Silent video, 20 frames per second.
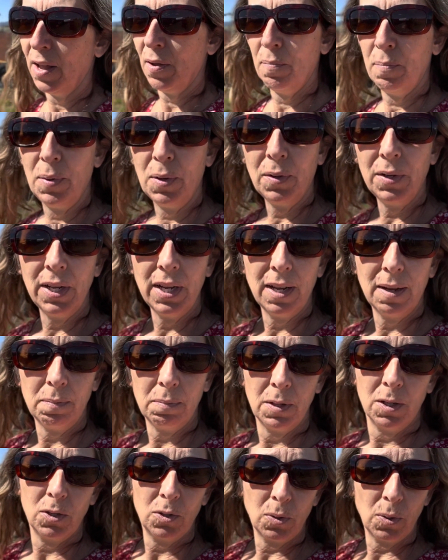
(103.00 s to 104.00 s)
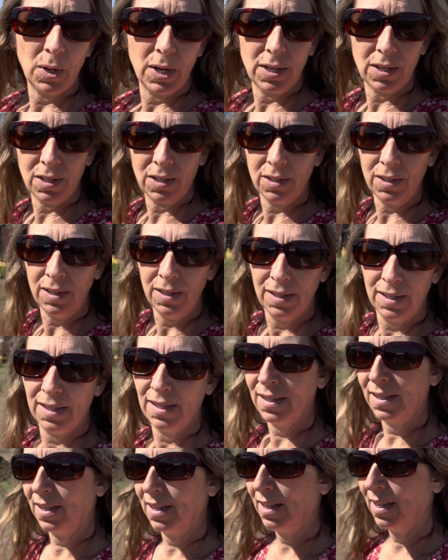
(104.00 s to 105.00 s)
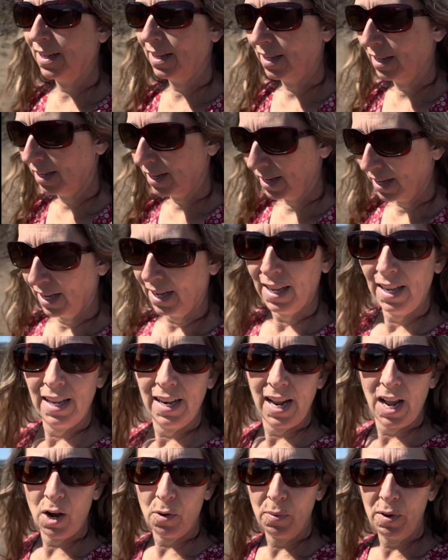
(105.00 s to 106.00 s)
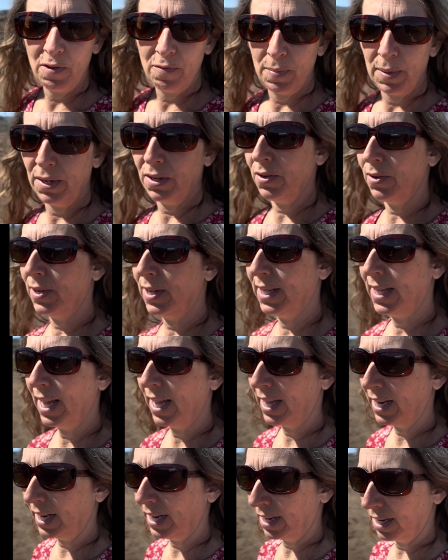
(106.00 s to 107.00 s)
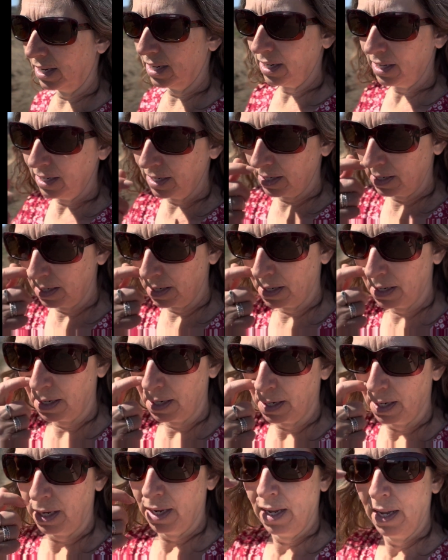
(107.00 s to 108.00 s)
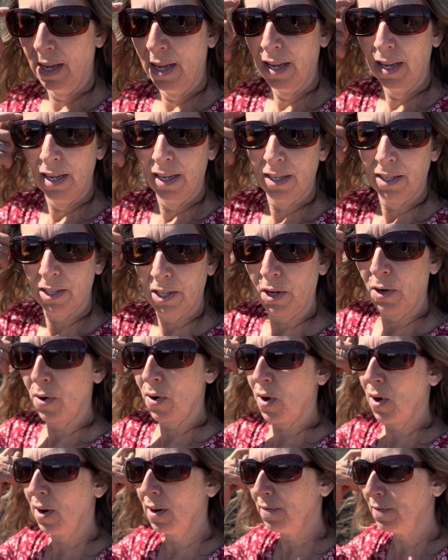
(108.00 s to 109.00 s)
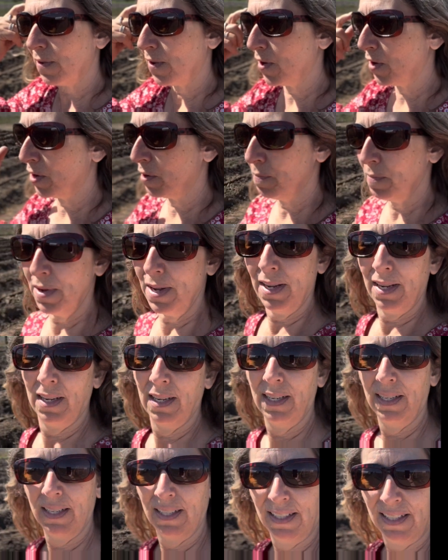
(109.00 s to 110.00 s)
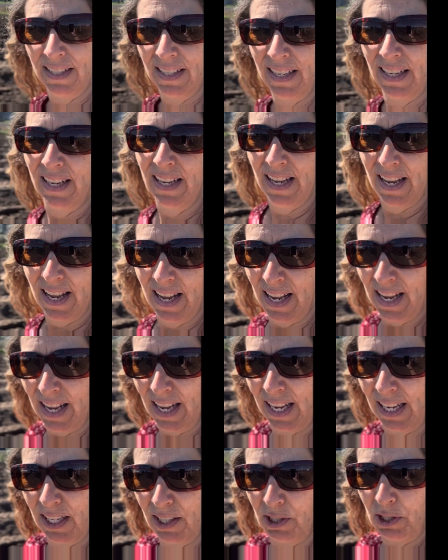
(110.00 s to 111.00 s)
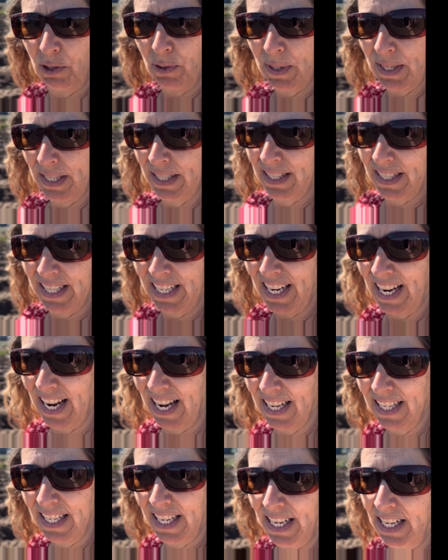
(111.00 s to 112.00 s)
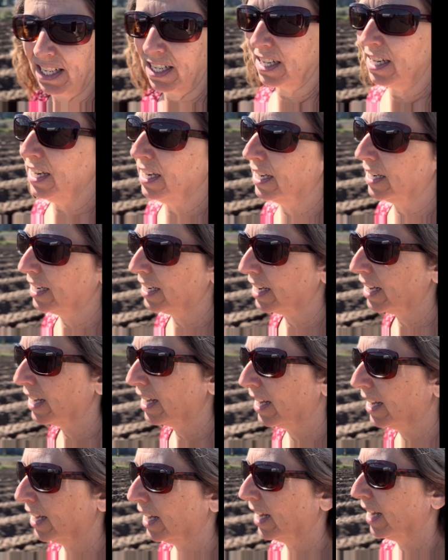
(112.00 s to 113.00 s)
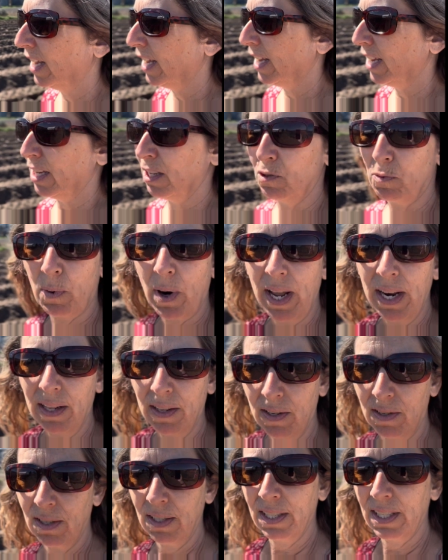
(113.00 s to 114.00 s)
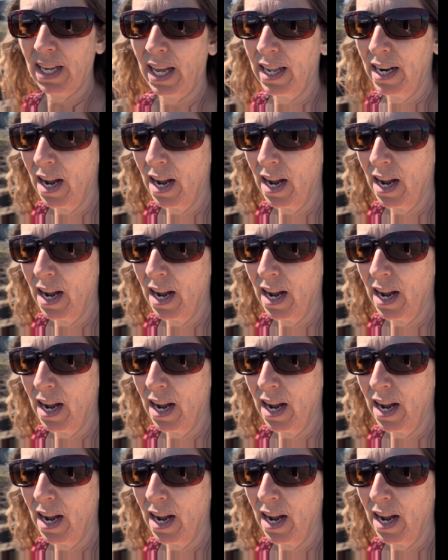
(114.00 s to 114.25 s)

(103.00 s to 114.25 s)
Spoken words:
building up the soil, and how we've been doing that here. So our farm, as you can see and hear, is right alongside a